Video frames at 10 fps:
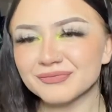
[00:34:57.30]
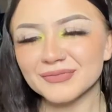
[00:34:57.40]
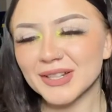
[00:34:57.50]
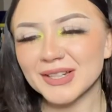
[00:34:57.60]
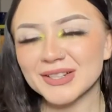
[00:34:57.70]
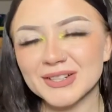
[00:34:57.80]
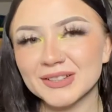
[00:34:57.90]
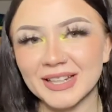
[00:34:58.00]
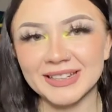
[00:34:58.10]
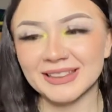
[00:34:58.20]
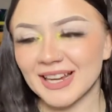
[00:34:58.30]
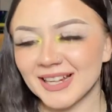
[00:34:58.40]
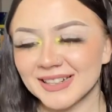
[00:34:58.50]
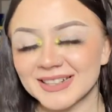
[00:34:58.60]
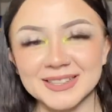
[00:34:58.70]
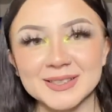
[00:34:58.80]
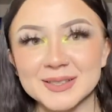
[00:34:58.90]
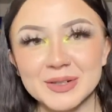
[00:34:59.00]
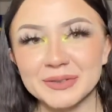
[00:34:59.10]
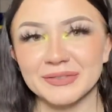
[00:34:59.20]
how do you not like that? It's
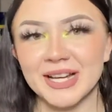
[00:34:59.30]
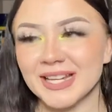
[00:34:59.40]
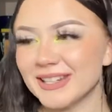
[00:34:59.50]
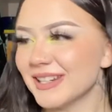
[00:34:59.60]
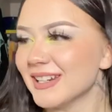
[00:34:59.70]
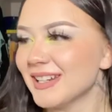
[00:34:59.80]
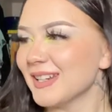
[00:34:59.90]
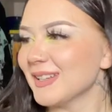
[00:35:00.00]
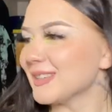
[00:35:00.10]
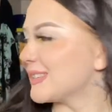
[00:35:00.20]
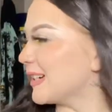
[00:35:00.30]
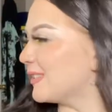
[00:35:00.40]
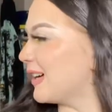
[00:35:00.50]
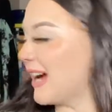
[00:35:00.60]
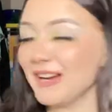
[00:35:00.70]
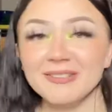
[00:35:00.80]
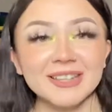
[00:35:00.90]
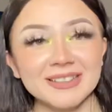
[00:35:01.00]
so fun. So I really